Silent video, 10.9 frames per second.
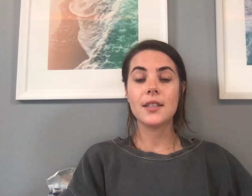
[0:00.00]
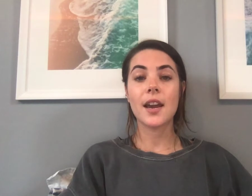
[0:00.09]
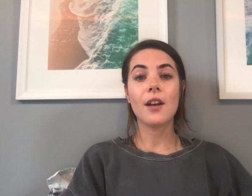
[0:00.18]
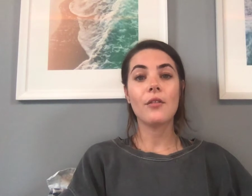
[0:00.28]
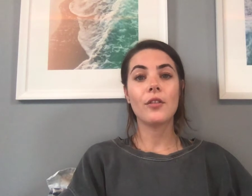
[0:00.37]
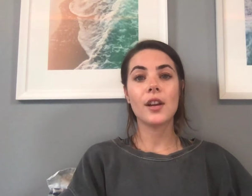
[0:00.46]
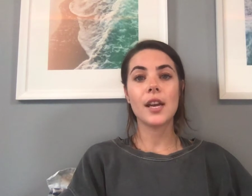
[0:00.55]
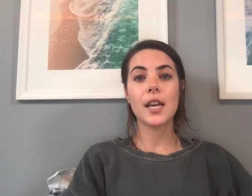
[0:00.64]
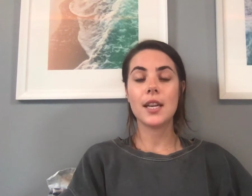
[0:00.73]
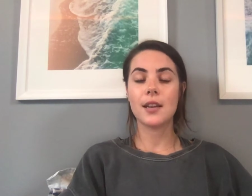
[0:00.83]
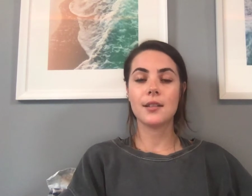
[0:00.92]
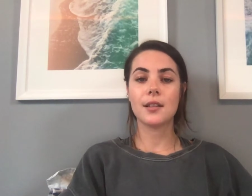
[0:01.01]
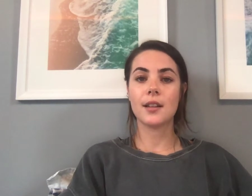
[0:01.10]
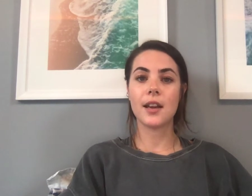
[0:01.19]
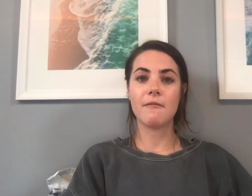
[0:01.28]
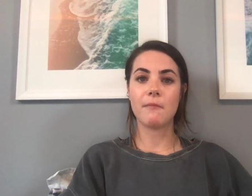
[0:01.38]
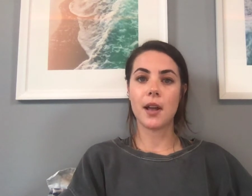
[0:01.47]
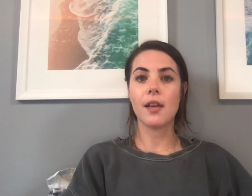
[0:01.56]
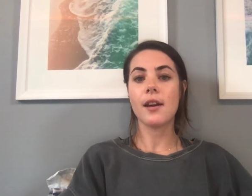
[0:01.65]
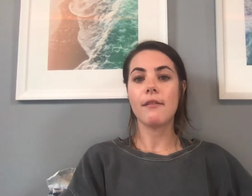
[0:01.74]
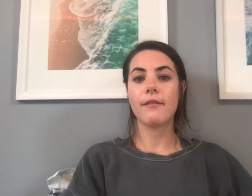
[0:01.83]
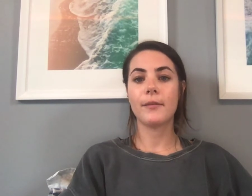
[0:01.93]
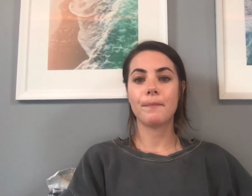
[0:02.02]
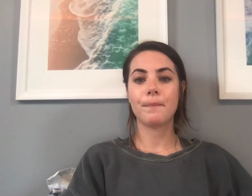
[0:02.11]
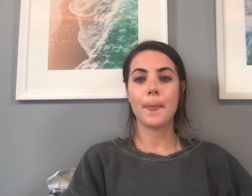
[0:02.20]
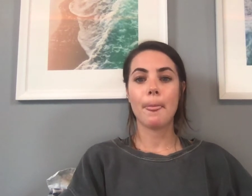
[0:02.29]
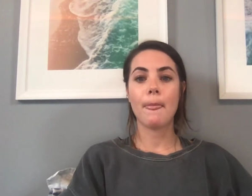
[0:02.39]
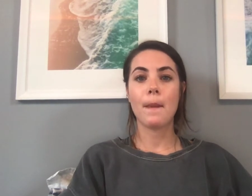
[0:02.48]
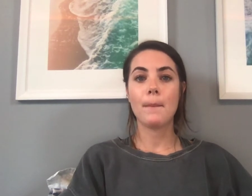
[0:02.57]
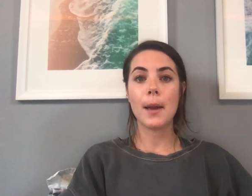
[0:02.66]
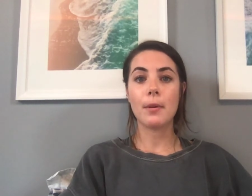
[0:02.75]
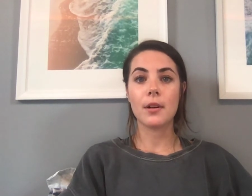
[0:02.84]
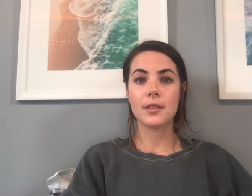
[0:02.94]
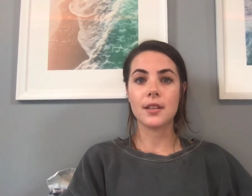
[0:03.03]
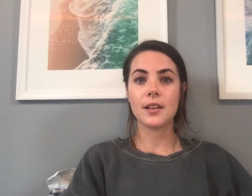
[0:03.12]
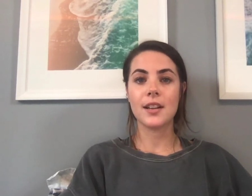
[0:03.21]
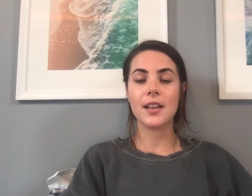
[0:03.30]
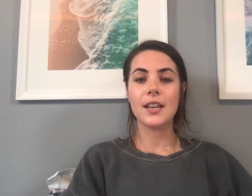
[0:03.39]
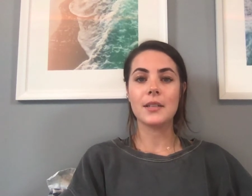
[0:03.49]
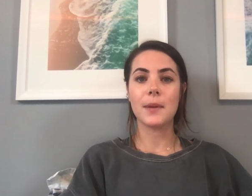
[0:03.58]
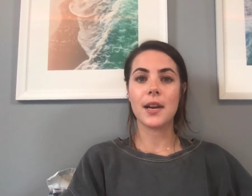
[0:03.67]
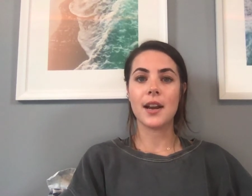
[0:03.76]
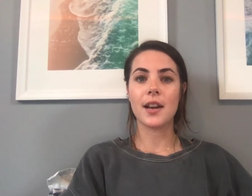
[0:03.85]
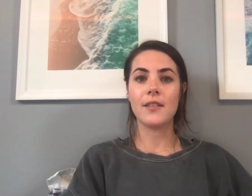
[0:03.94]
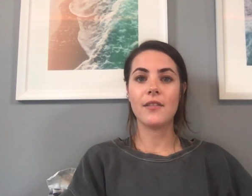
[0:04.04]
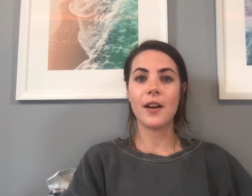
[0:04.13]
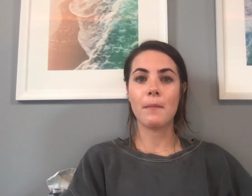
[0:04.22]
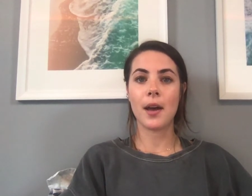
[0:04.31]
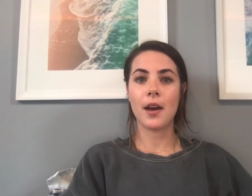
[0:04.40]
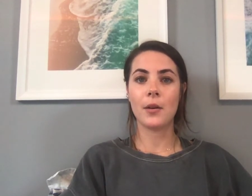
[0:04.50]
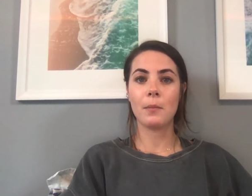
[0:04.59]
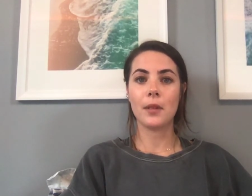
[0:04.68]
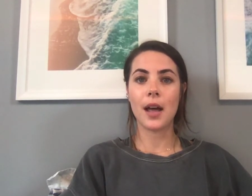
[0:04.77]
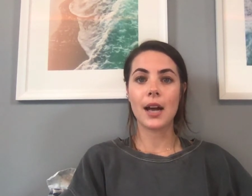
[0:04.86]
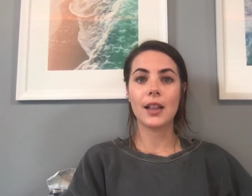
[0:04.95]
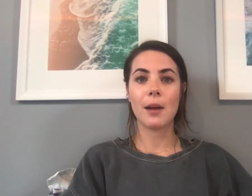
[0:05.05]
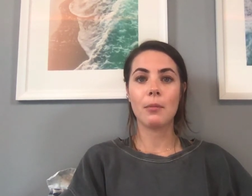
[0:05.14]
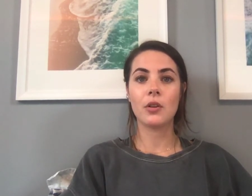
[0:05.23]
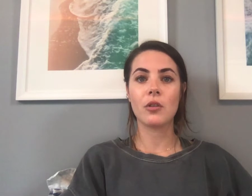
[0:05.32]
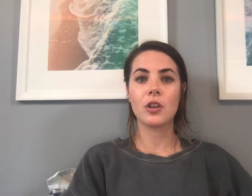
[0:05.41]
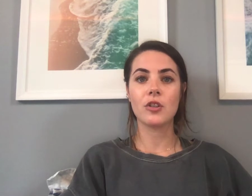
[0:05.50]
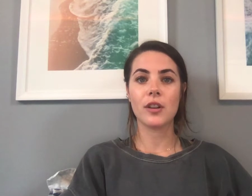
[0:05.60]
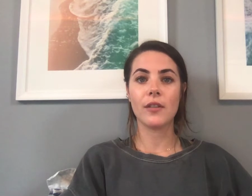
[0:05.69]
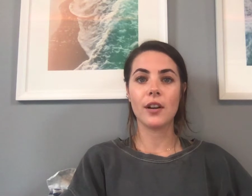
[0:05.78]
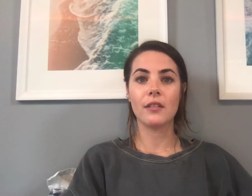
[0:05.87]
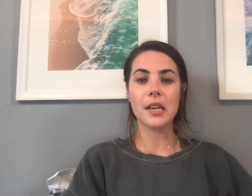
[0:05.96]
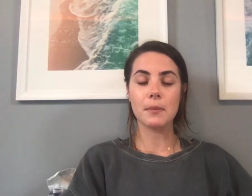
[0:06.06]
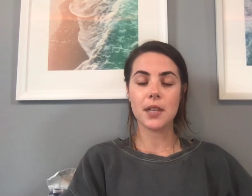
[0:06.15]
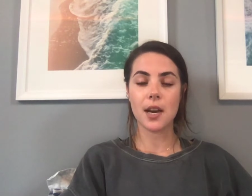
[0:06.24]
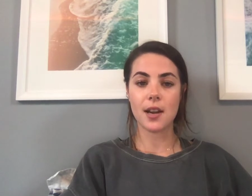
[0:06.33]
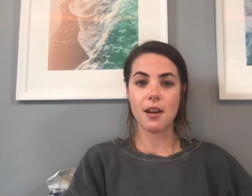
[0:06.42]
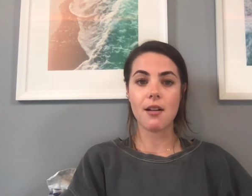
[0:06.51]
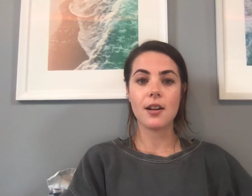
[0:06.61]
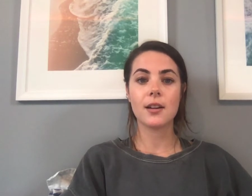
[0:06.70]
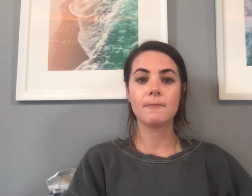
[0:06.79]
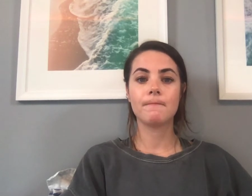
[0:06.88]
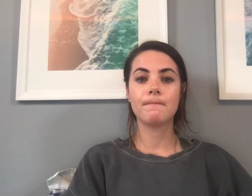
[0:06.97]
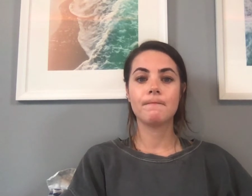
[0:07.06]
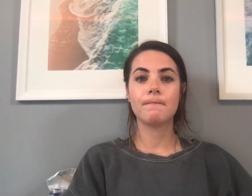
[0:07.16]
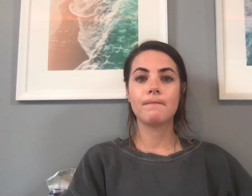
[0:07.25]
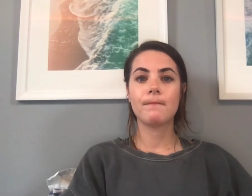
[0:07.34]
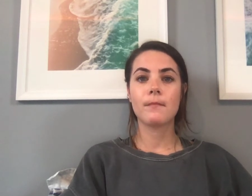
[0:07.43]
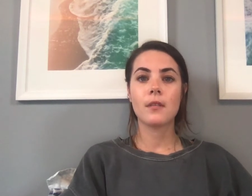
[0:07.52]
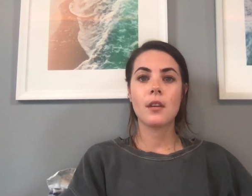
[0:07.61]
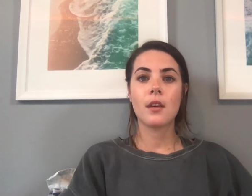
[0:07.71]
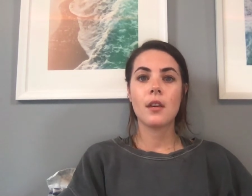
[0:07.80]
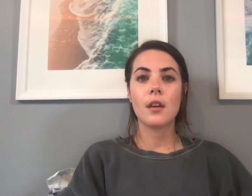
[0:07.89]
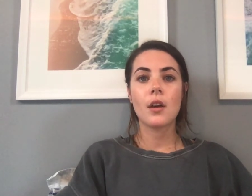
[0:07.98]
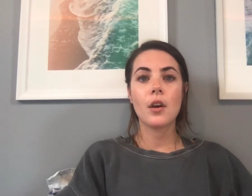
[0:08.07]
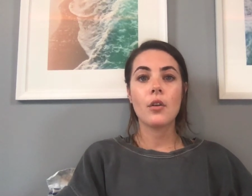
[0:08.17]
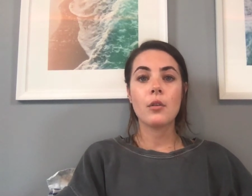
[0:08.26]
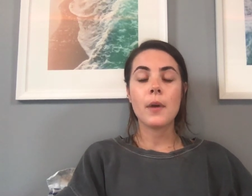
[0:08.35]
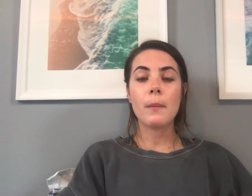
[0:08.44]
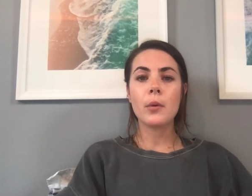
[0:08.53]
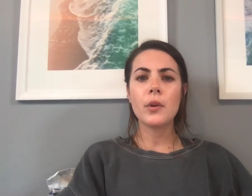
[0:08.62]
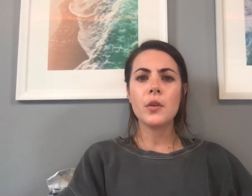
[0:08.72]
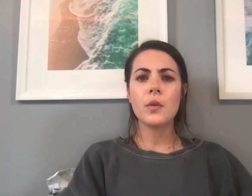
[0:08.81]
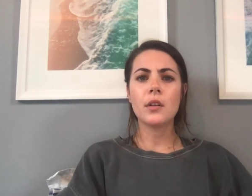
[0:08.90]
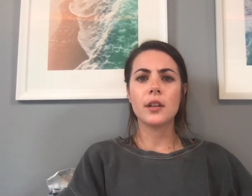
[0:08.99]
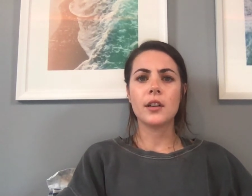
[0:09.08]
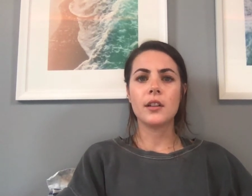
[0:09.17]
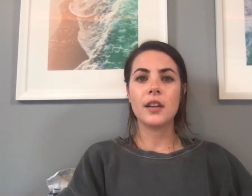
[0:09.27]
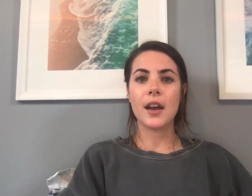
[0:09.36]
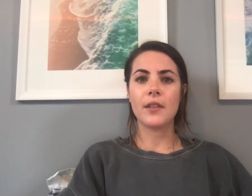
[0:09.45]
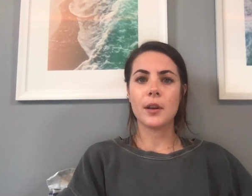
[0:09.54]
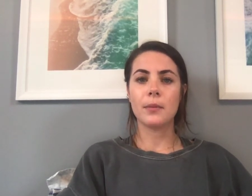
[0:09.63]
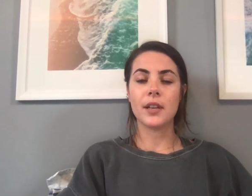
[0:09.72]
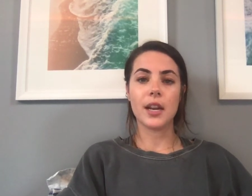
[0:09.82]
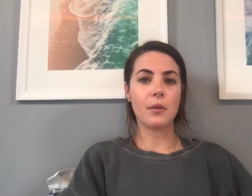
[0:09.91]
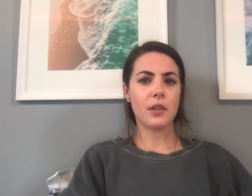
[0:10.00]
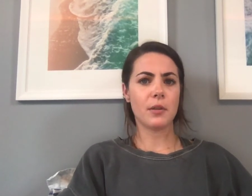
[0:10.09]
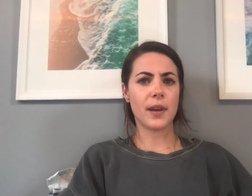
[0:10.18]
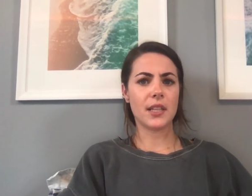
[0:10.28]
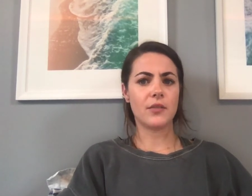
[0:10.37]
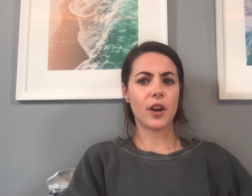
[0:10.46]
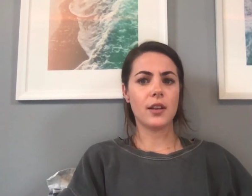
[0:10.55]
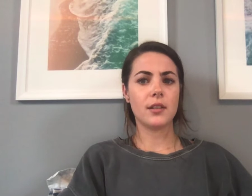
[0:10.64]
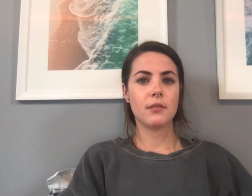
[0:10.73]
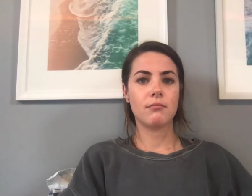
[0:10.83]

carefree, and he is the light of my life. My person is my 95-pound black Labrador retriever named Cuddy Hunk. Remember when you were little and having a playdate with your best friend?